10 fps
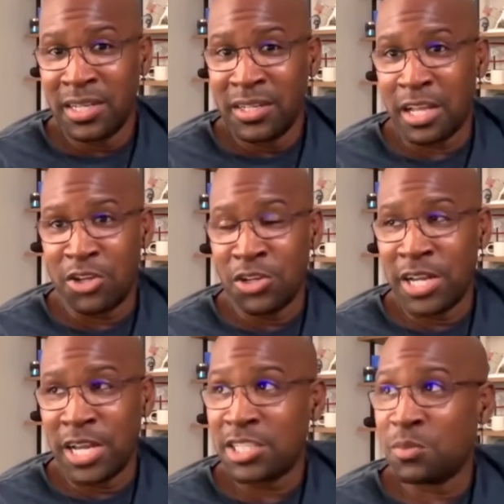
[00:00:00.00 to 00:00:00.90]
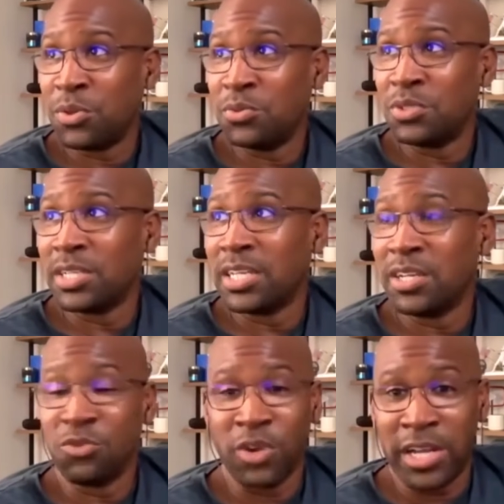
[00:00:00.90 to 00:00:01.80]
You're not supposed to
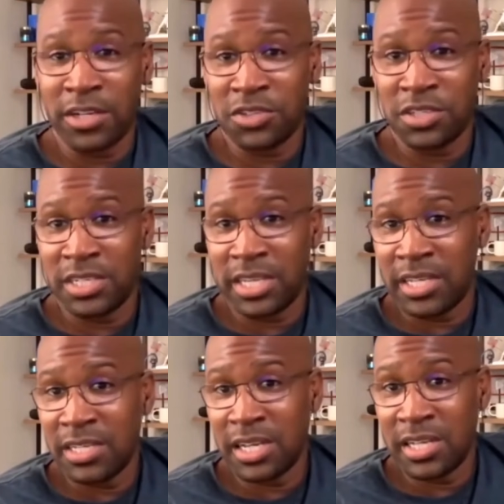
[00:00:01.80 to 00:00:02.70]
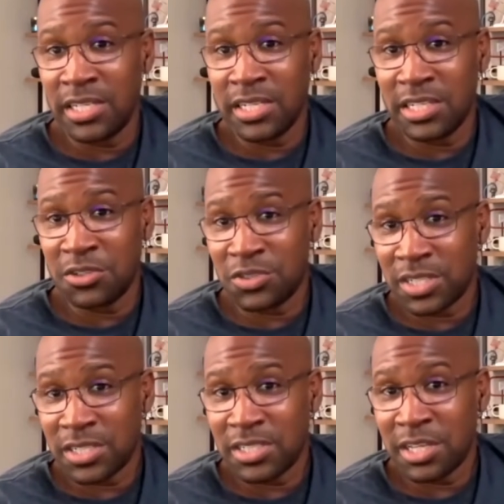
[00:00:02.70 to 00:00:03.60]
get Rakuten and Honey deals
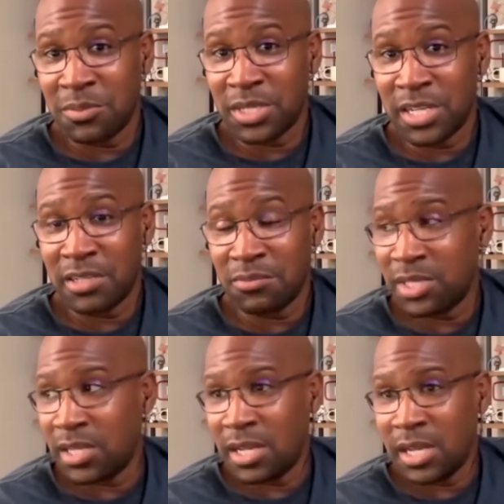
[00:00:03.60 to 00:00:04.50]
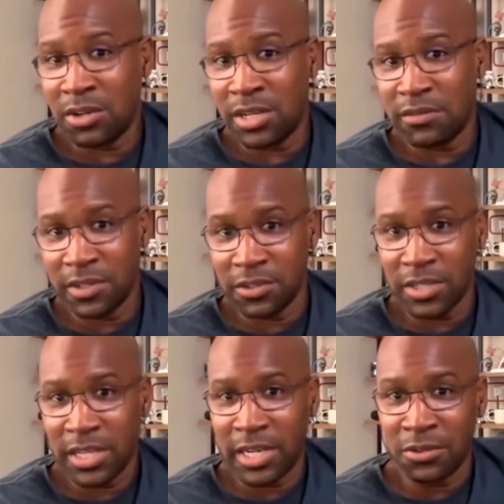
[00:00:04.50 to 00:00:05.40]
at the same time. Yeah, I know how to figure
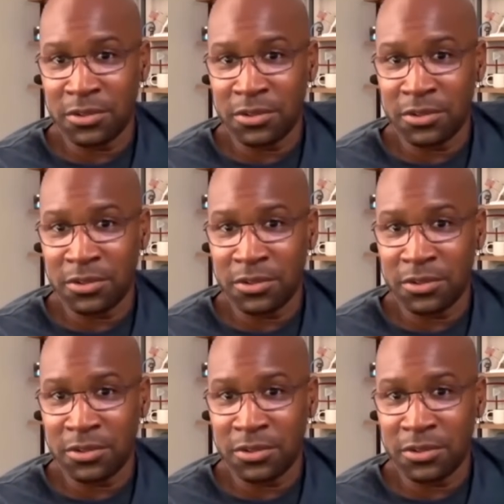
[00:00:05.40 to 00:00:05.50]
that out.